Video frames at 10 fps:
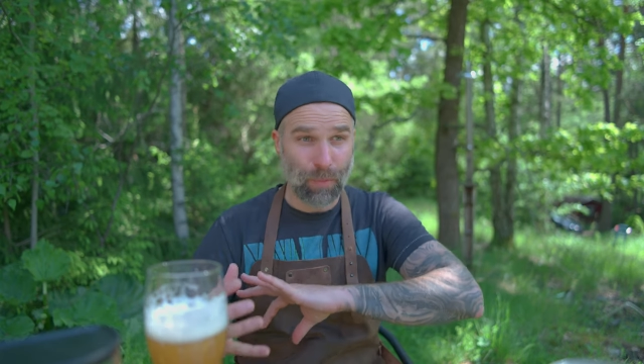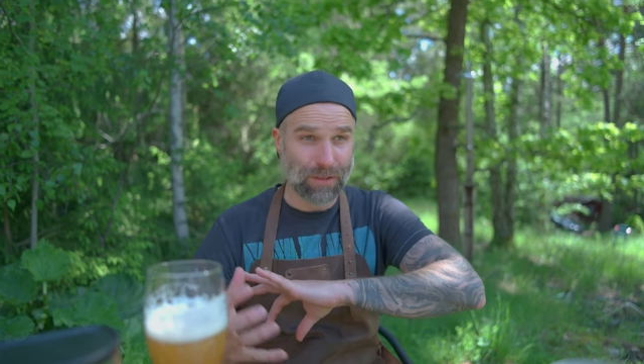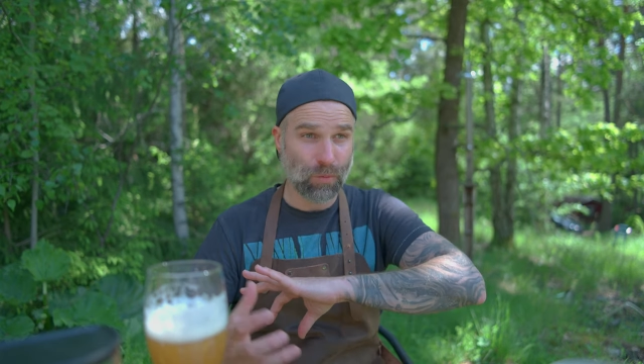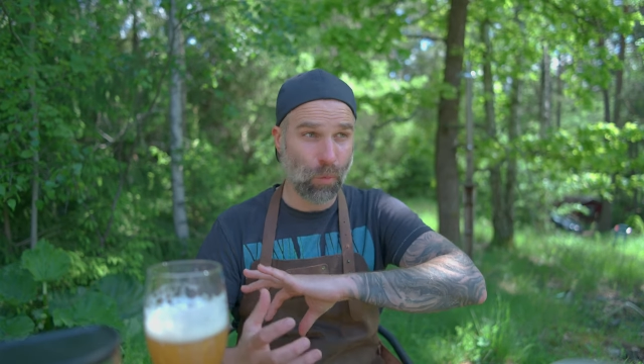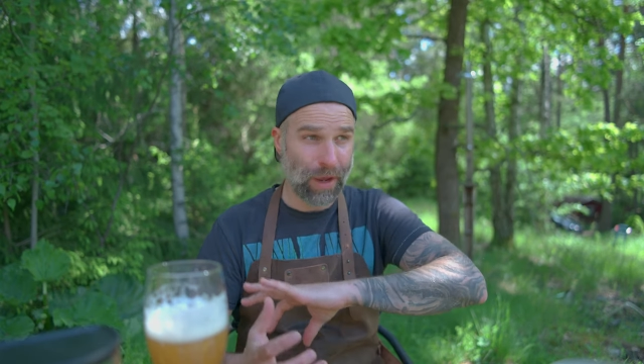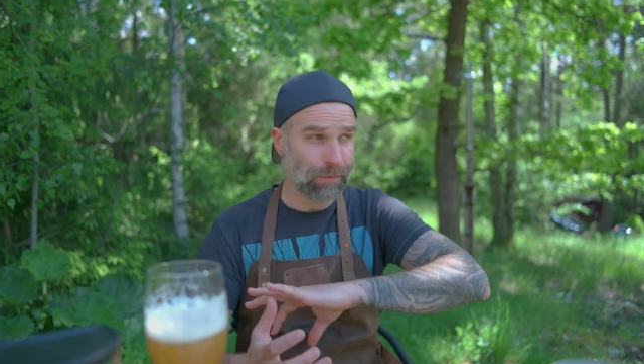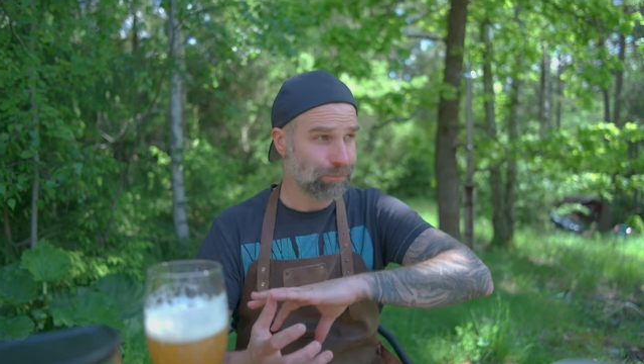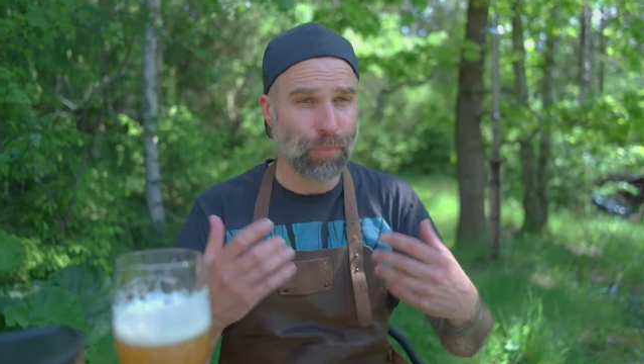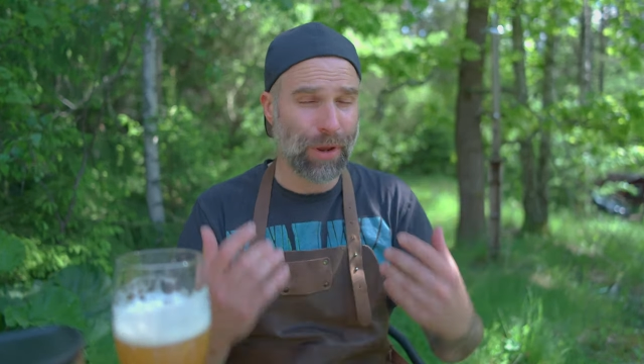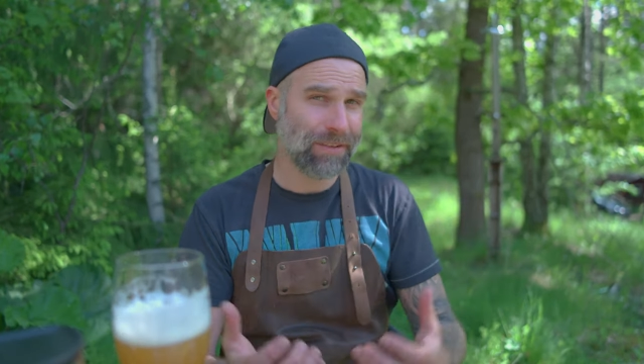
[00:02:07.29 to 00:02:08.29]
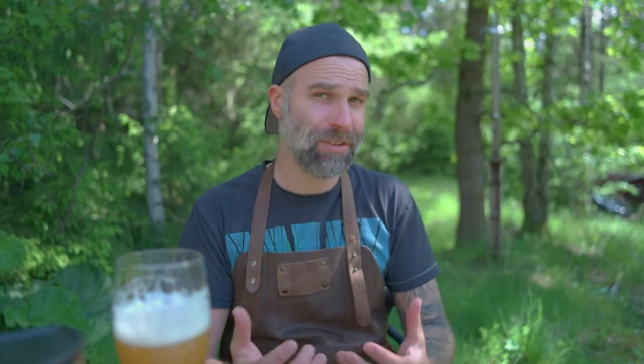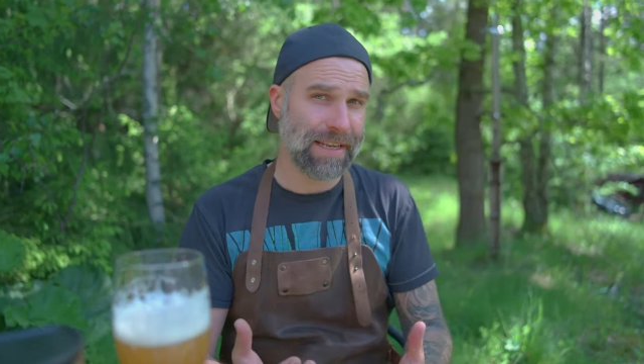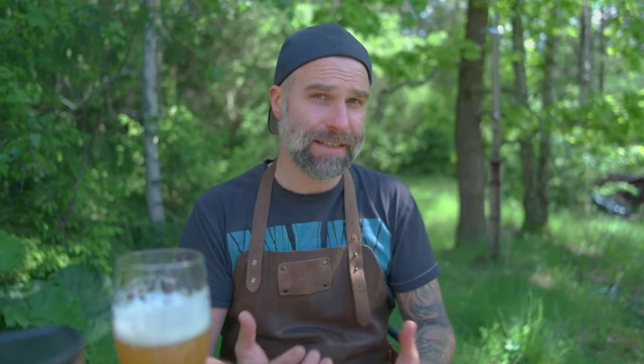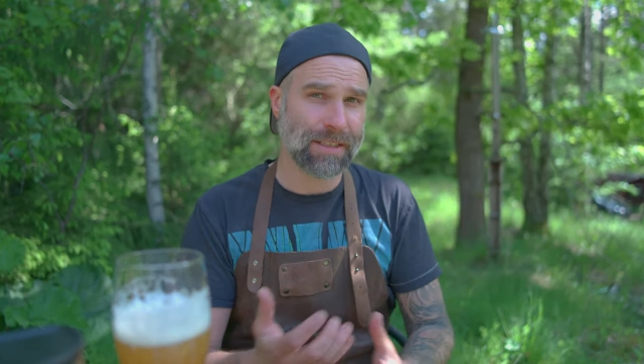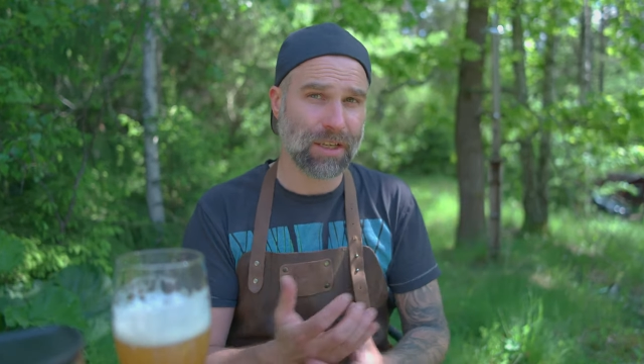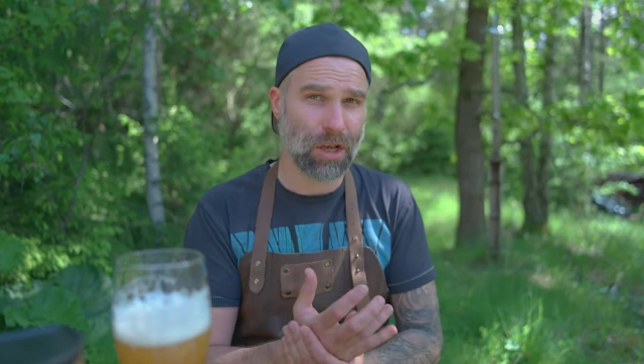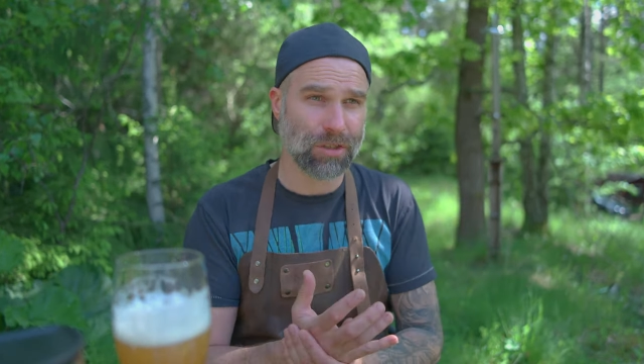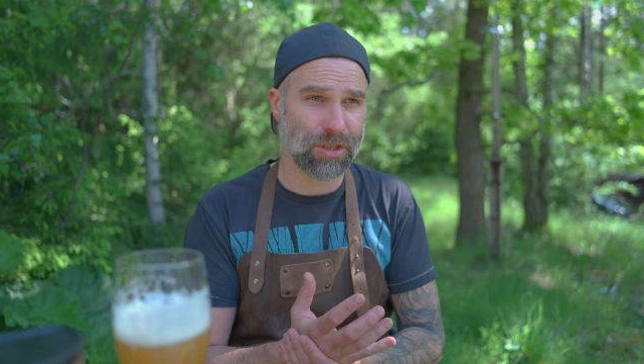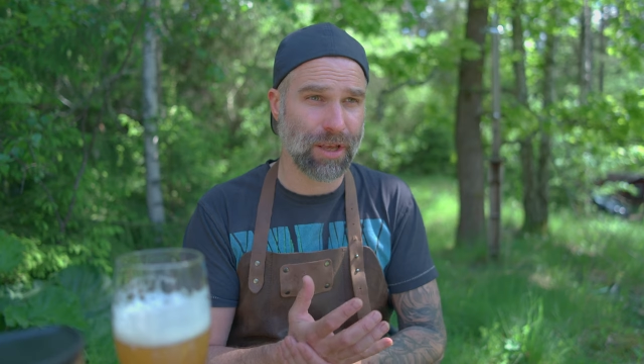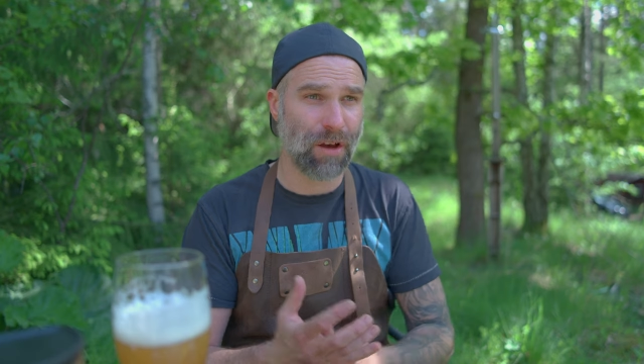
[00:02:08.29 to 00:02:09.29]
But when bread yeast
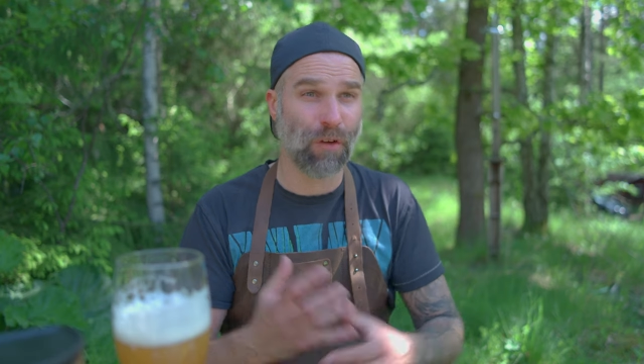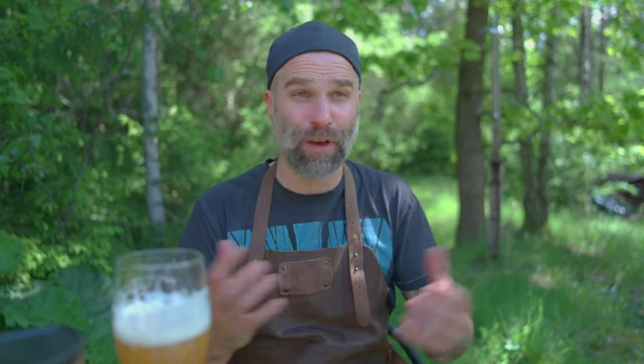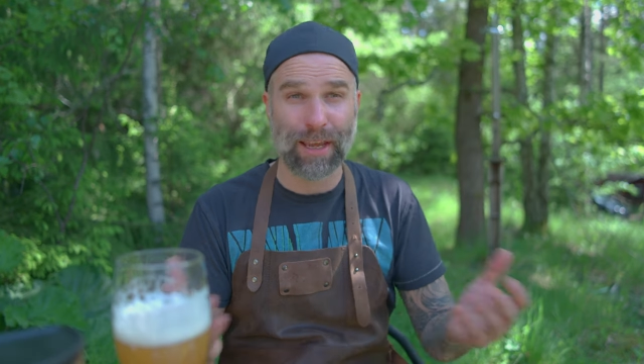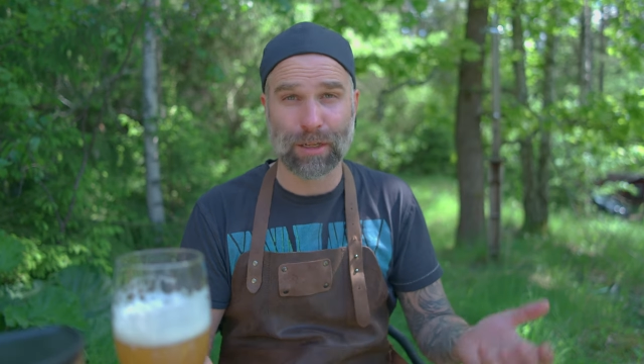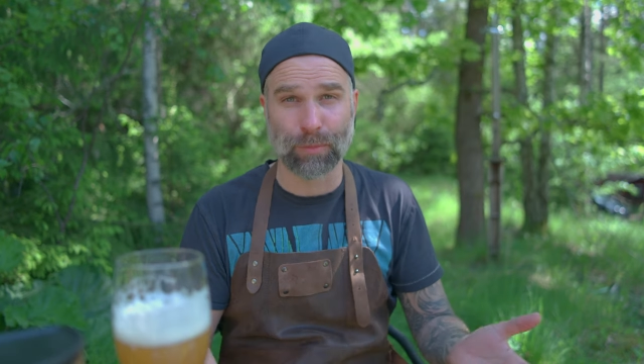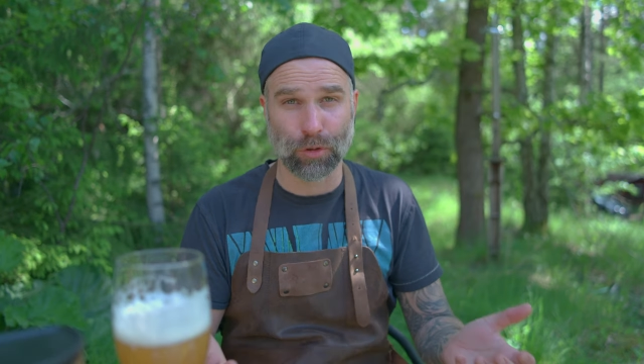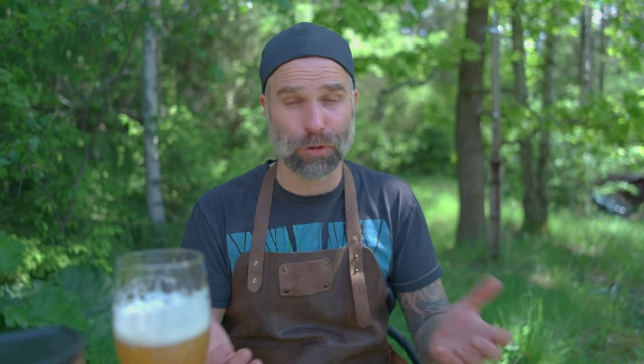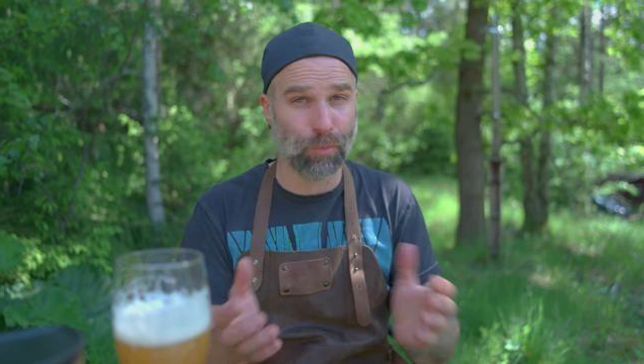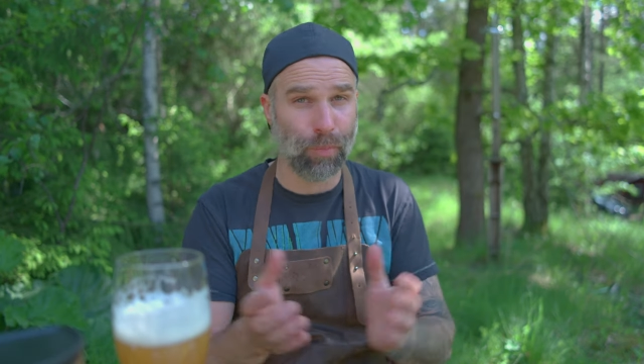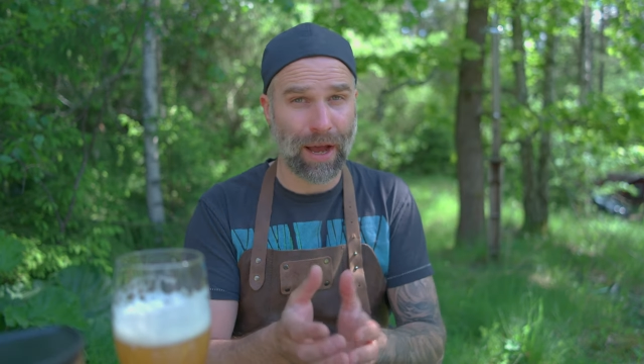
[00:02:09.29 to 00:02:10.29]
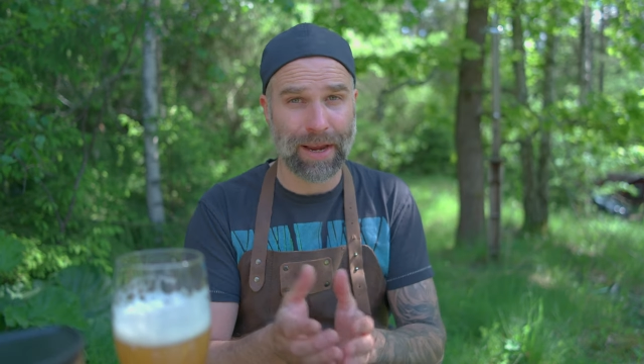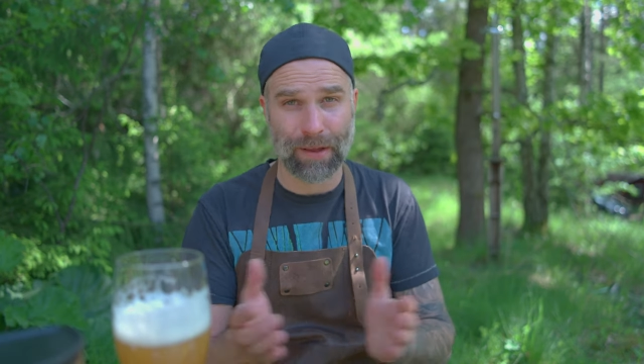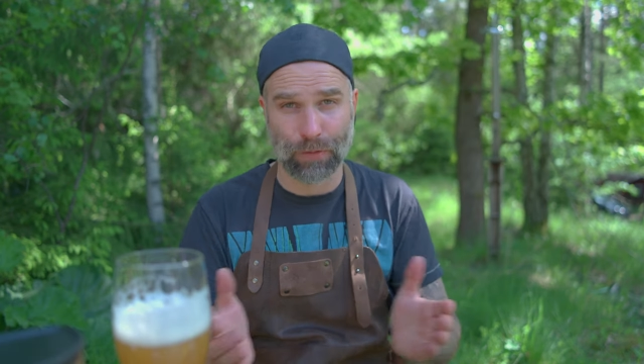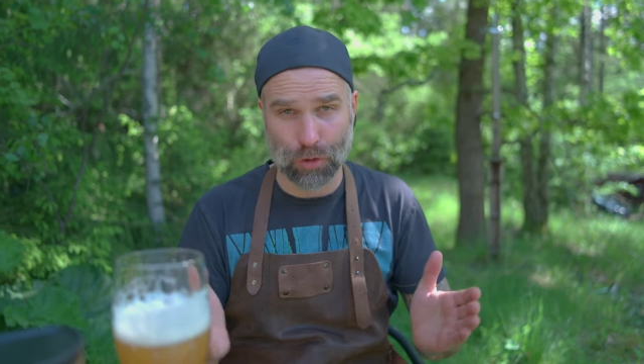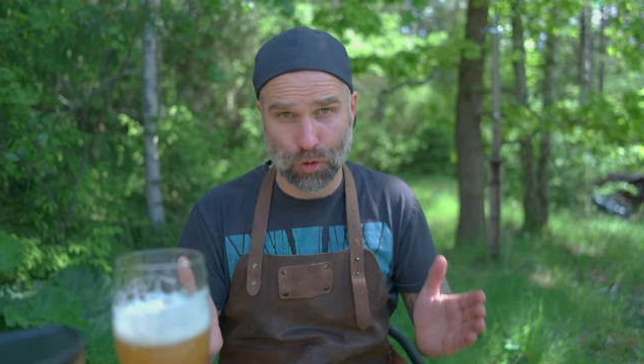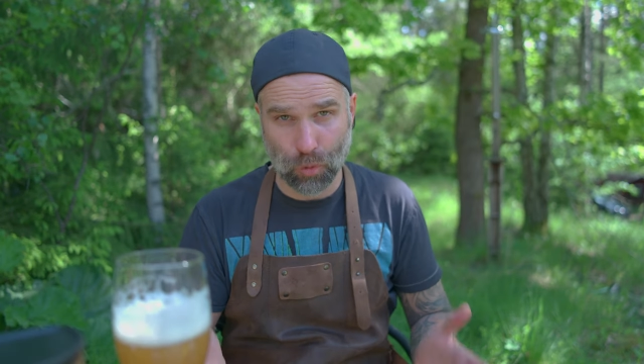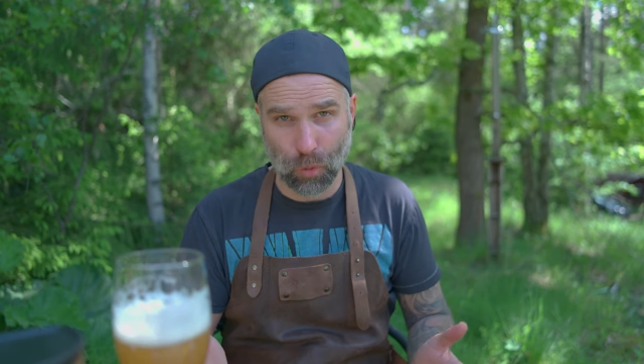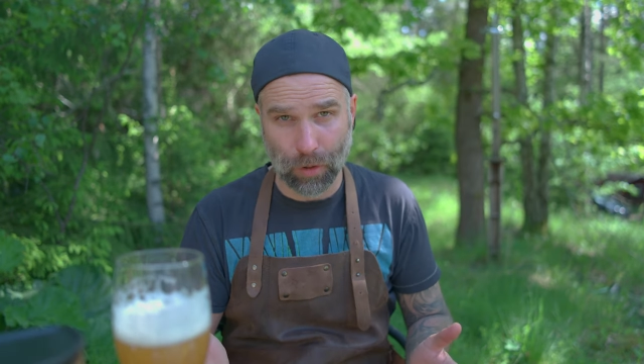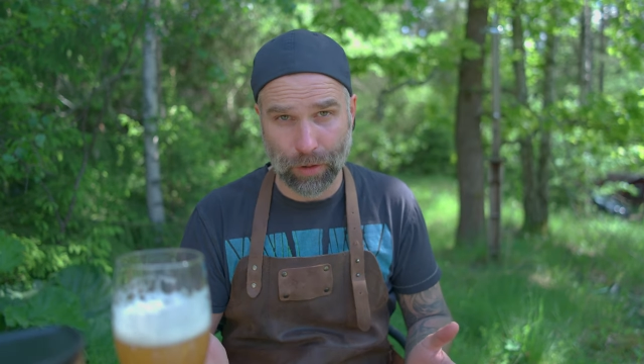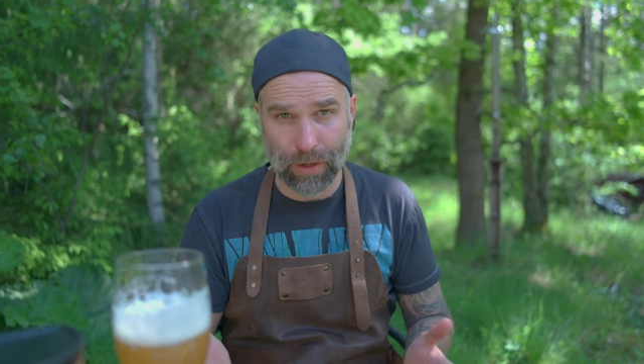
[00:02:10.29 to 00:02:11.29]
got available to buy at the
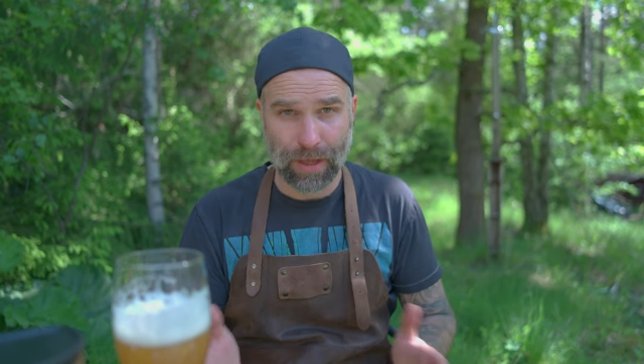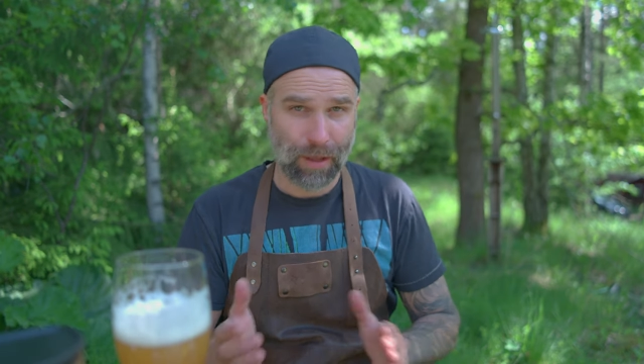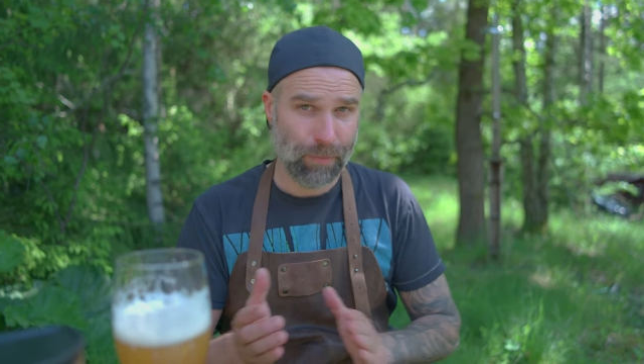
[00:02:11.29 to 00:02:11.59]
store,